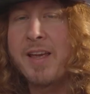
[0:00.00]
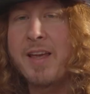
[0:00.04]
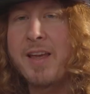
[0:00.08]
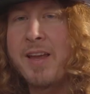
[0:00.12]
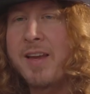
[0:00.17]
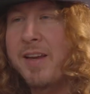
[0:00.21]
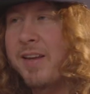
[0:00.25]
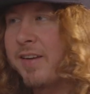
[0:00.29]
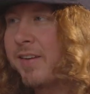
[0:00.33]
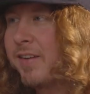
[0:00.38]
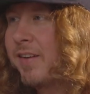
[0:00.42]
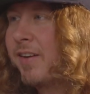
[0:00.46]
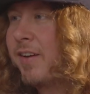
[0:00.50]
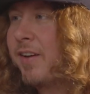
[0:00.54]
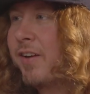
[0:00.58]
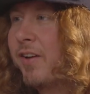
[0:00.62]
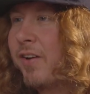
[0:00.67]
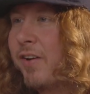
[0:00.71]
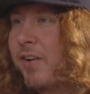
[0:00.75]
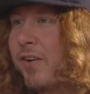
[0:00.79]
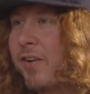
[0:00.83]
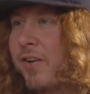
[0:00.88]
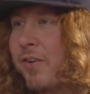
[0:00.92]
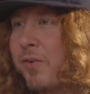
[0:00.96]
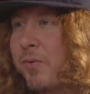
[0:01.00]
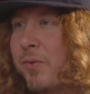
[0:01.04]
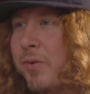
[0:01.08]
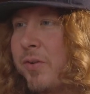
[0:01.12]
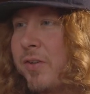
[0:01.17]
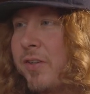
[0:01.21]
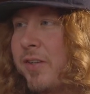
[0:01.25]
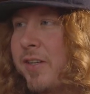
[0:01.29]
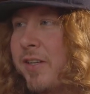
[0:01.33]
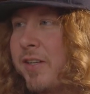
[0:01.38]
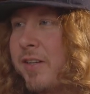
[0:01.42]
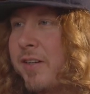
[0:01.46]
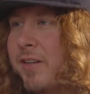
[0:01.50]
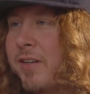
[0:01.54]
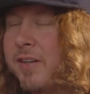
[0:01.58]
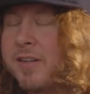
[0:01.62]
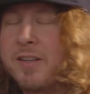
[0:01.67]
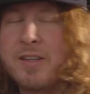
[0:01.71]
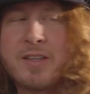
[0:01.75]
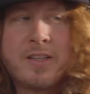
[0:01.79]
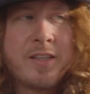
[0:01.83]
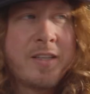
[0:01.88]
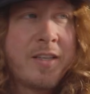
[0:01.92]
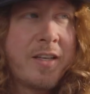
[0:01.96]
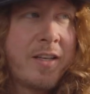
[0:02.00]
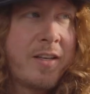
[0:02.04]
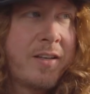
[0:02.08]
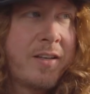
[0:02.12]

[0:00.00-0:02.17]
They are really cunning.